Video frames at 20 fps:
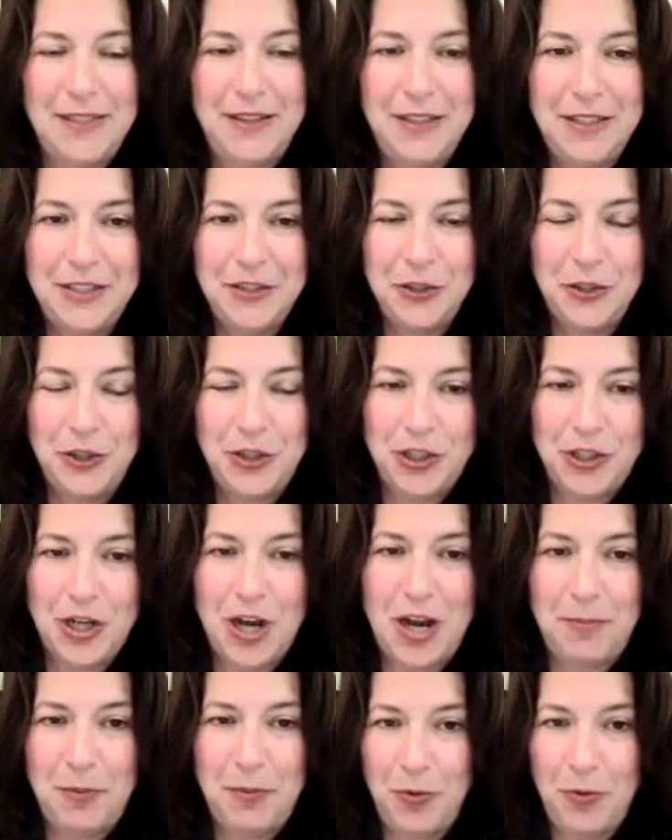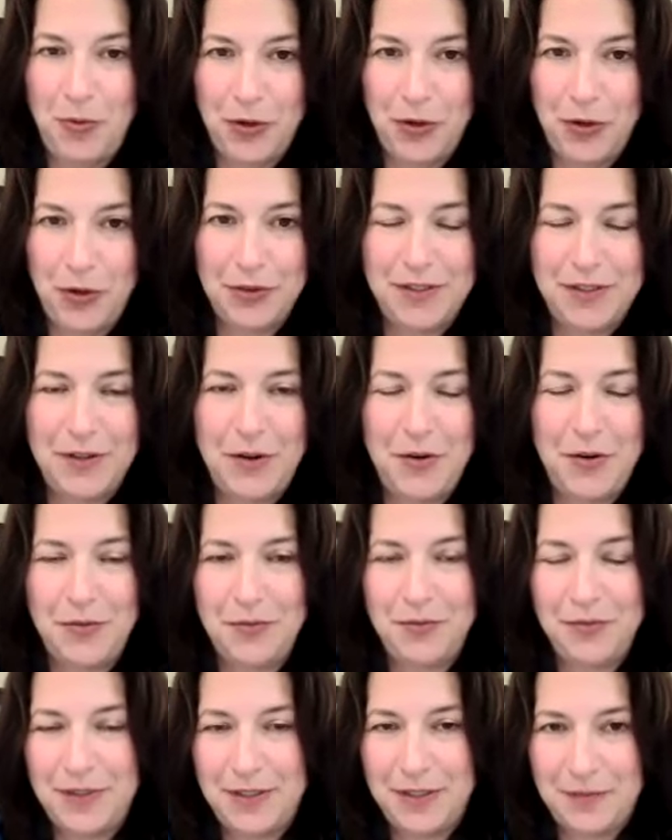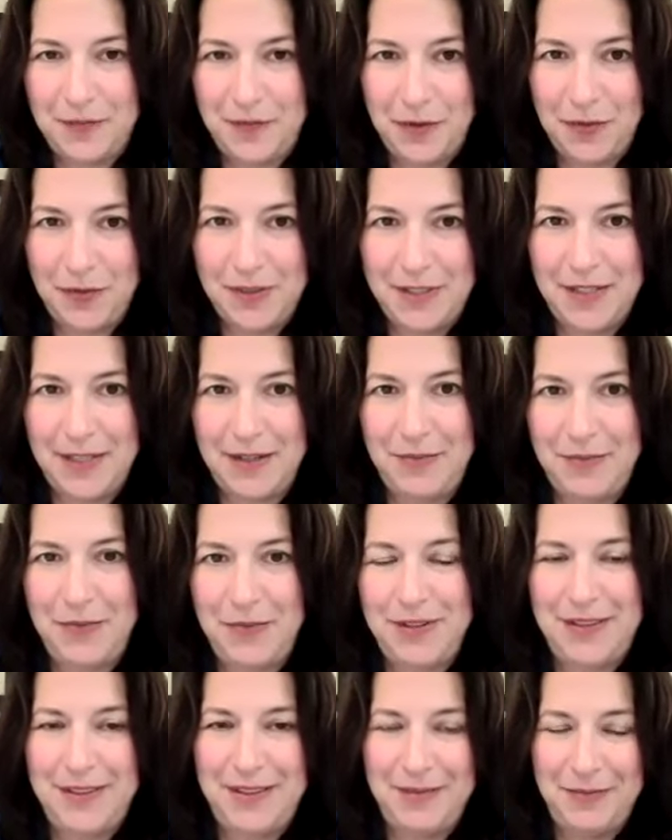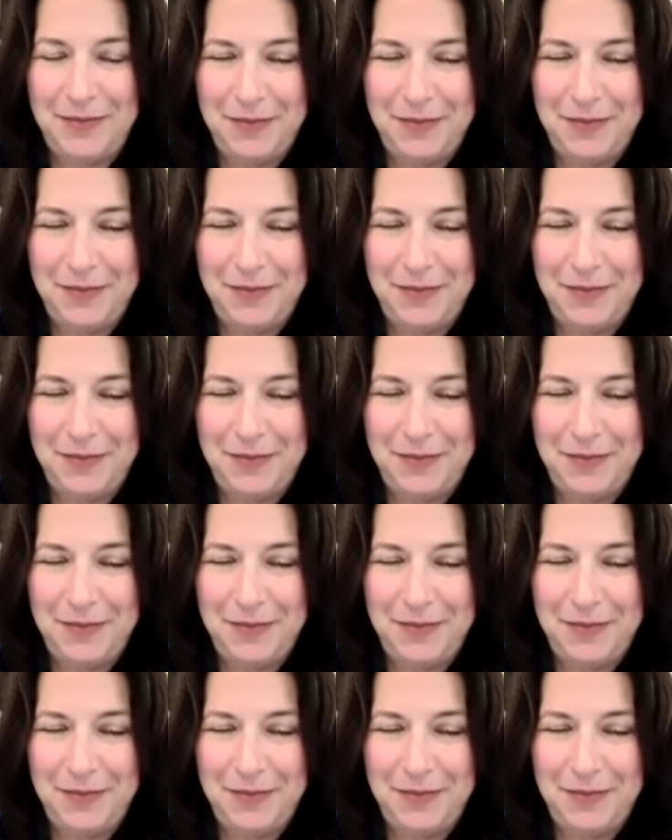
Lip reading: collision shop owners are the folks that would,